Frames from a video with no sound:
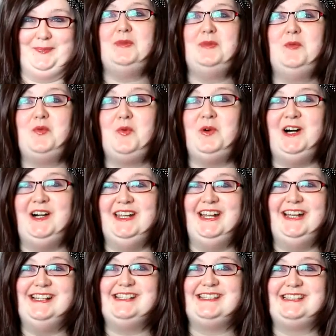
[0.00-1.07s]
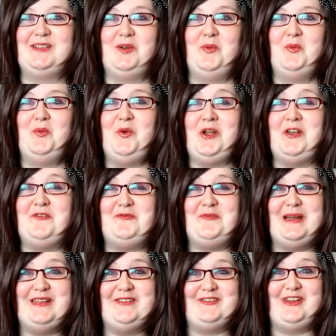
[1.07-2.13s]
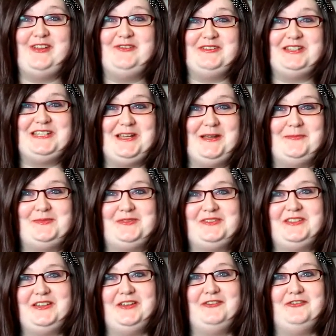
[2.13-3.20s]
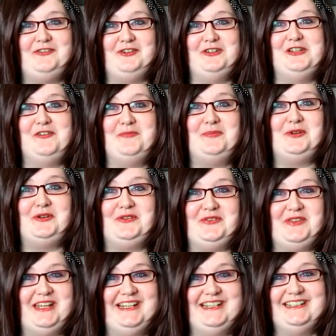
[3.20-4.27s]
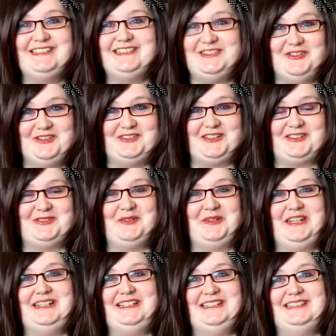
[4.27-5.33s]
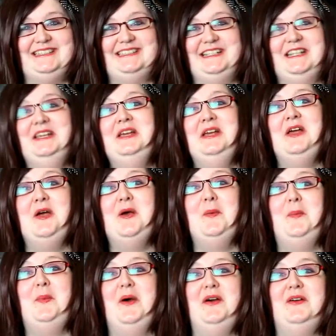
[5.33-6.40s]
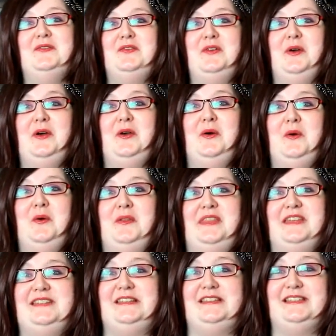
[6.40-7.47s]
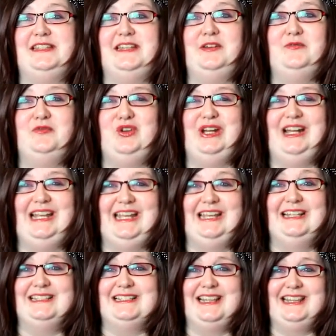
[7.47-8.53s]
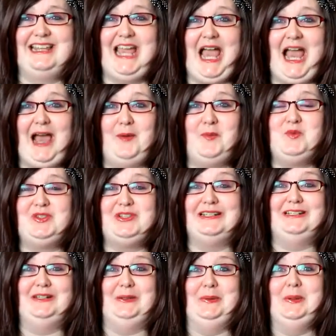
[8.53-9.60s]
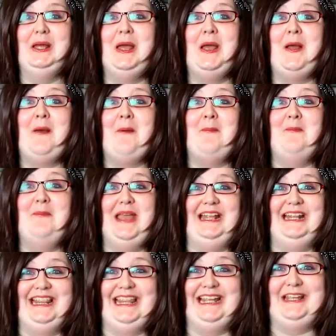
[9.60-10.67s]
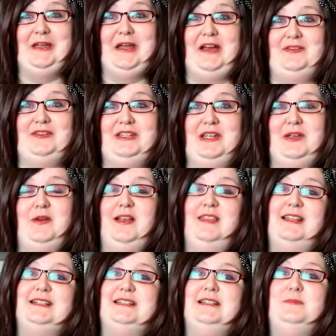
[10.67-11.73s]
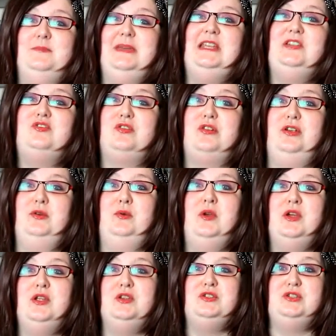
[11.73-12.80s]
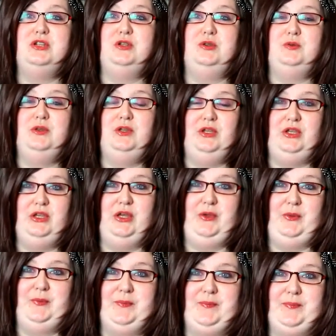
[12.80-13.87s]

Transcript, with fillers: Number one, and it's one of my favourite tips for a number of things, not just authenticity, but for authenticity it really is the absolute main thing you have to do and that is be true to you.